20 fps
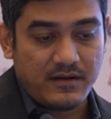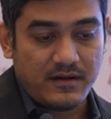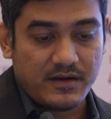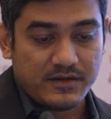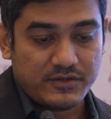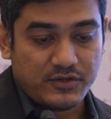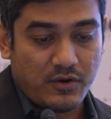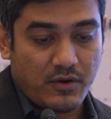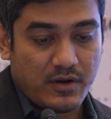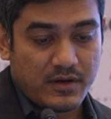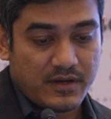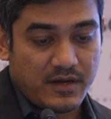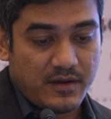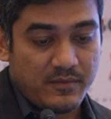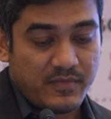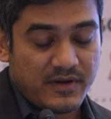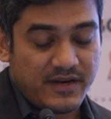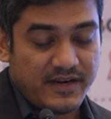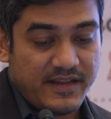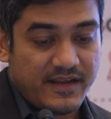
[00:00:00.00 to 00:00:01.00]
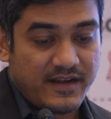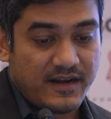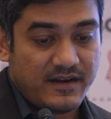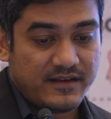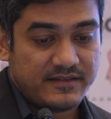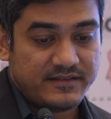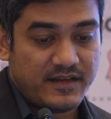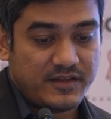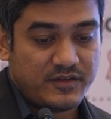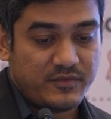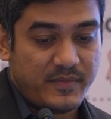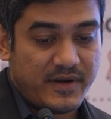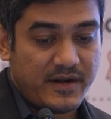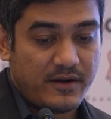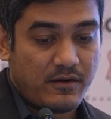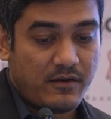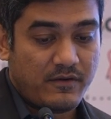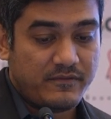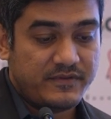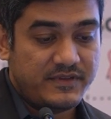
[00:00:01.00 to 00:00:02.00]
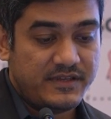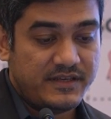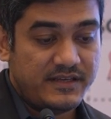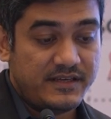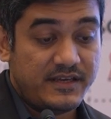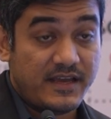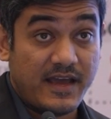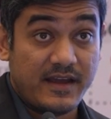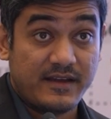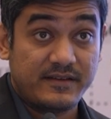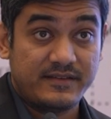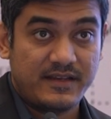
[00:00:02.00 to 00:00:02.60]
a short-term clinical assessment of the